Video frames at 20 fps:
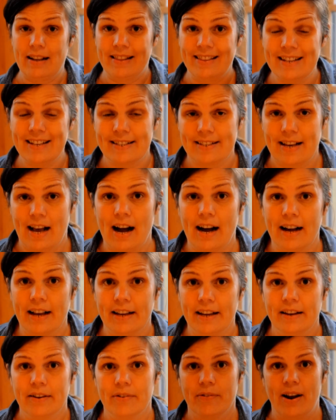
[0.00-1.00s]
this
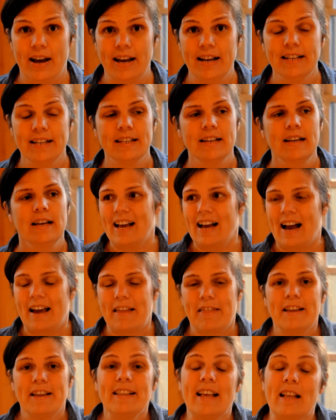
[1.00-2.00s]
high, right? I
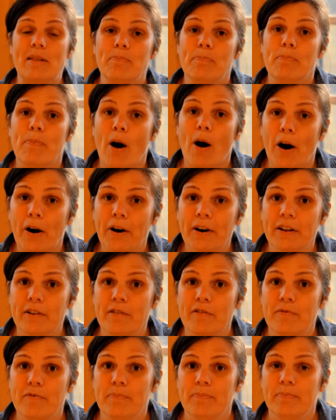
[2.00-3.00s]
think that part of
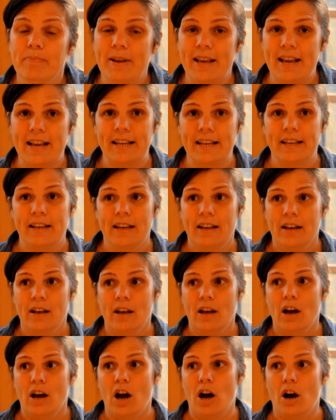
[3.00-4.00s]
being
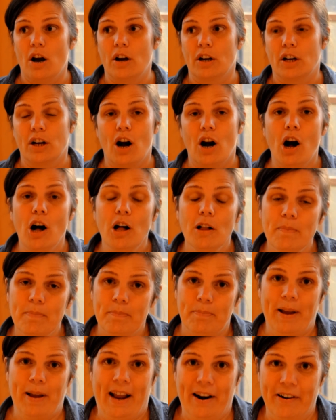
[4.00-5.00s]
a calm
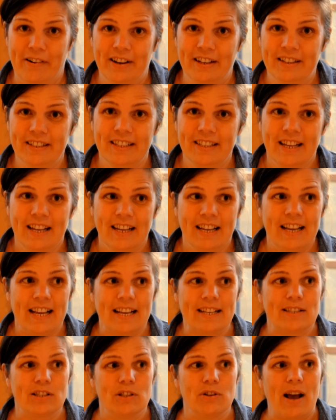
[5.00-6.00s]
parent
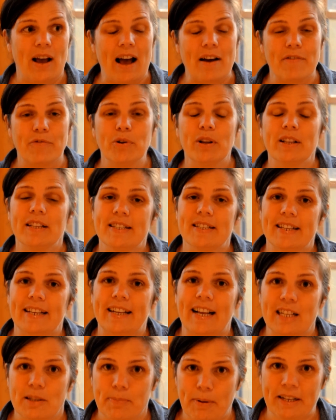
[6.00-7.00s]
is to have realistic
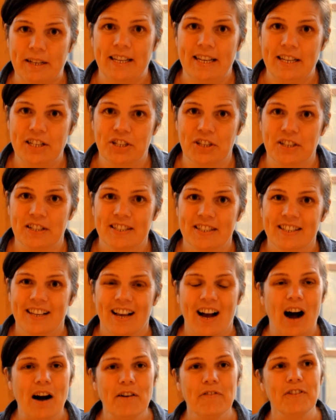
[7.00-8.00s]
expectations.
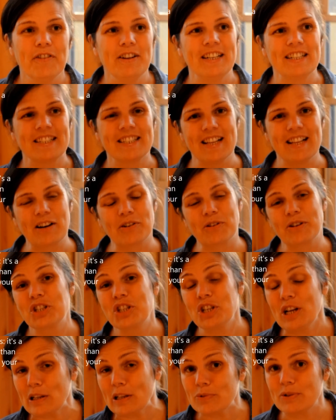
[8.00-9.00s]
Often it's not our
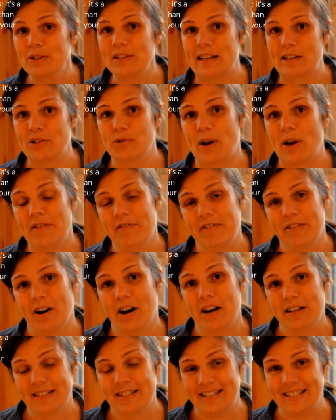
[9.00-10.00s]
children that drive
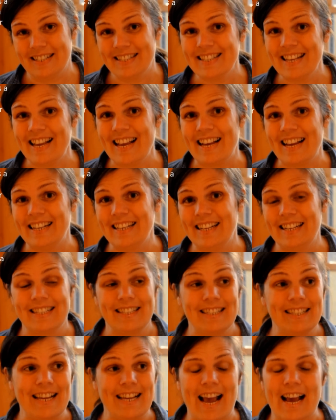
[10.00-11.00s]
us insane, it's
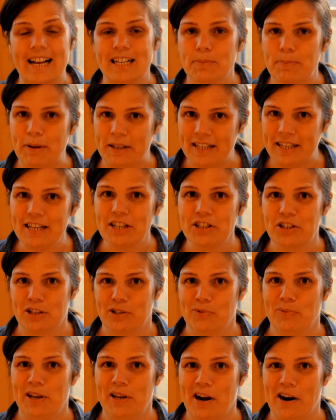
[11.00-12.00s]
the
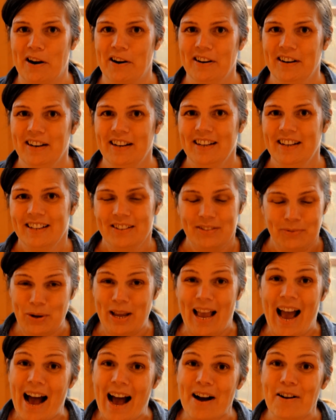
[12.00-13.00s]
expectations we
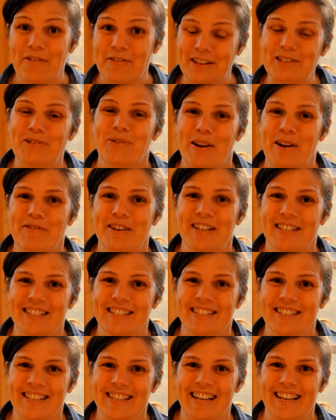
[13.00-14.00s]
have that drive us
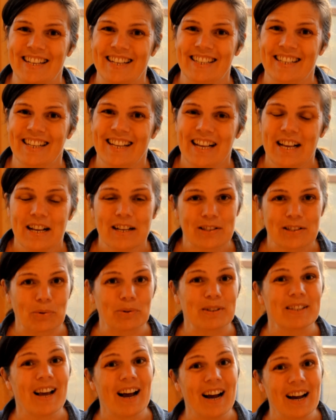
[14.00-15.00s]
insane.
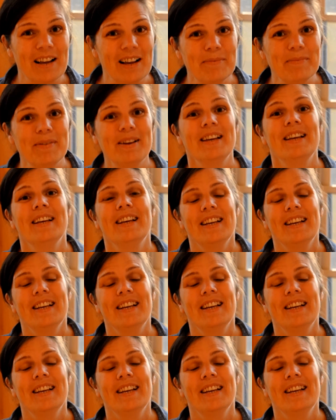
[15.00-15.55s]
So time,